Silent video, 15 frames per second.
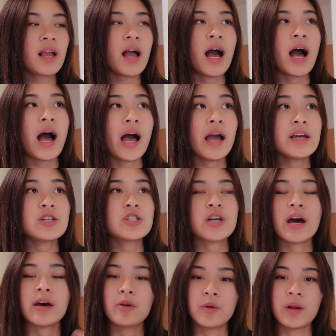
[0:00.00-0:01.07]
I
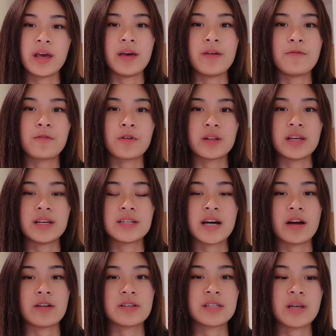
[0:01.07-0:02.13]
shadowed him for the
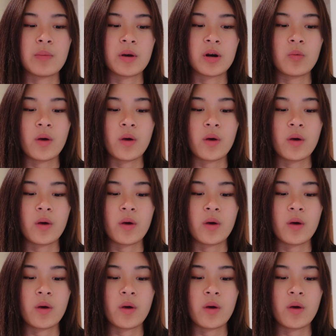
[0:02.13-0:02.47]
entire summer